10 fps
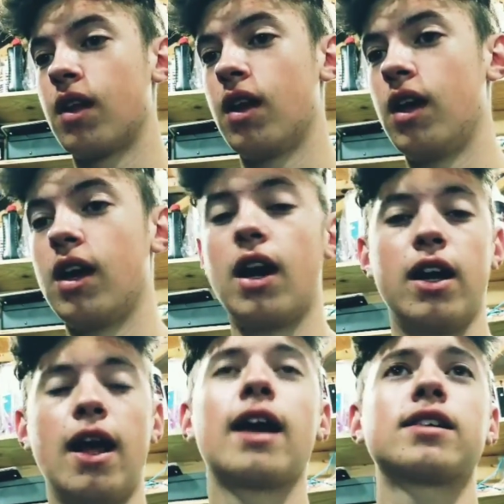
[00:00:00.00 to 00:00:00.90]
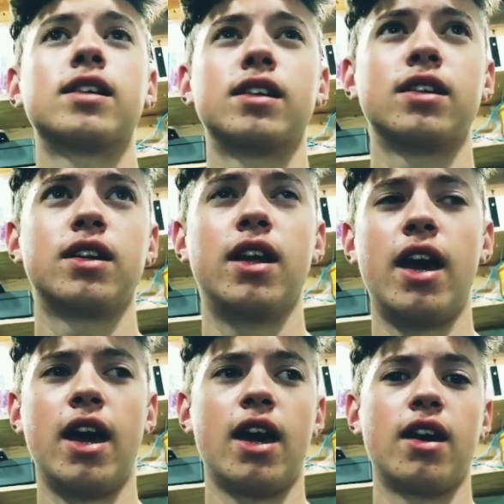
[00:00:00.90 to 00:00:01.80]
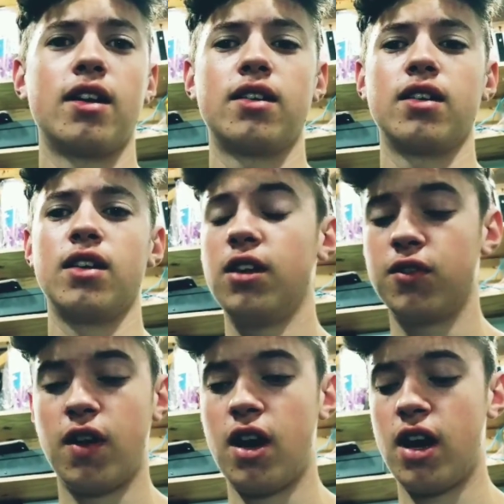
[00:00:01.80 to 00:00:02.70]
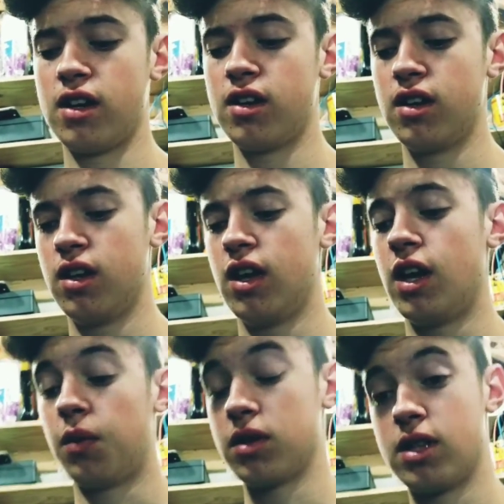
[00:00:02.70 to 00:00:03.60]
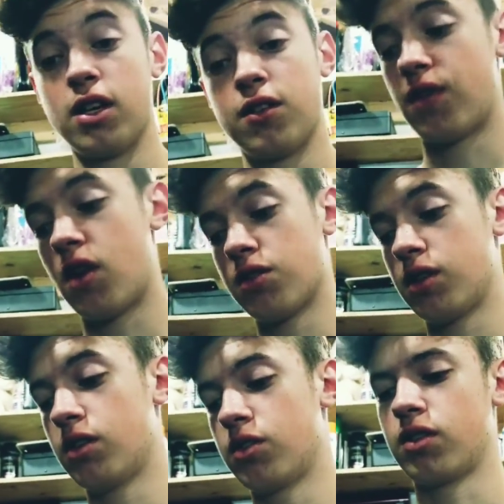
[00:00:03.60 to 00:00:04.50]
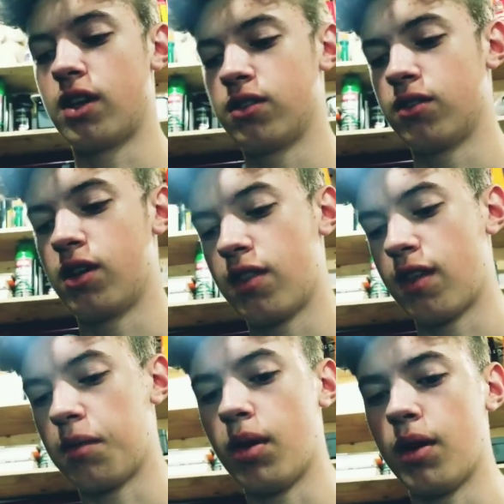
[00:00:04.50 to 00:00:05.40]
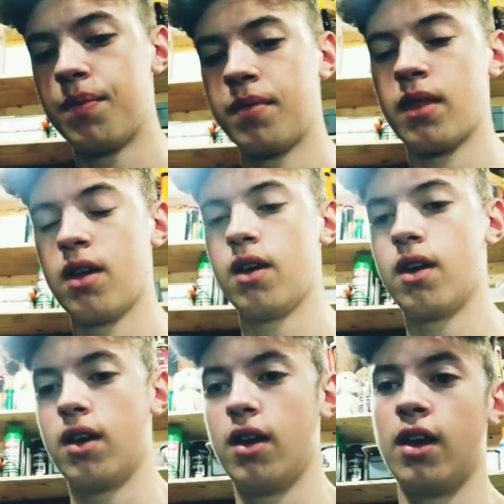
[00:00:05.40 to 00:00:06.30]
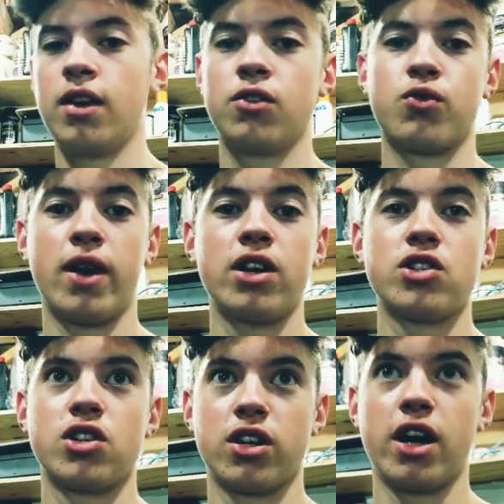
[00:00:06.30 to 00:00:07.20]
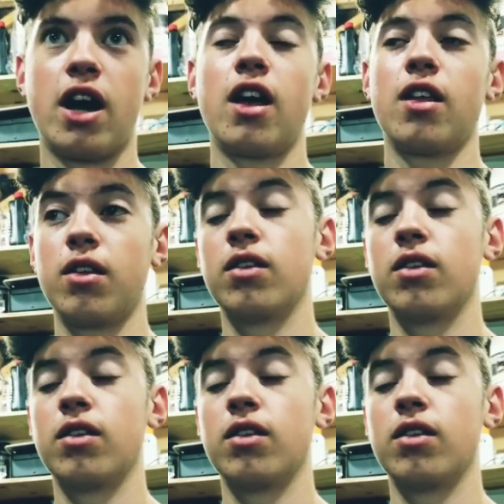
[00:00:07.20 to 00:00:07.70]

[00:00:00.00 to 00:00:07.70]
He got in an accident and he's fine, and it wasn't his fault, so he didn't lose his license or anything, but his Ranger got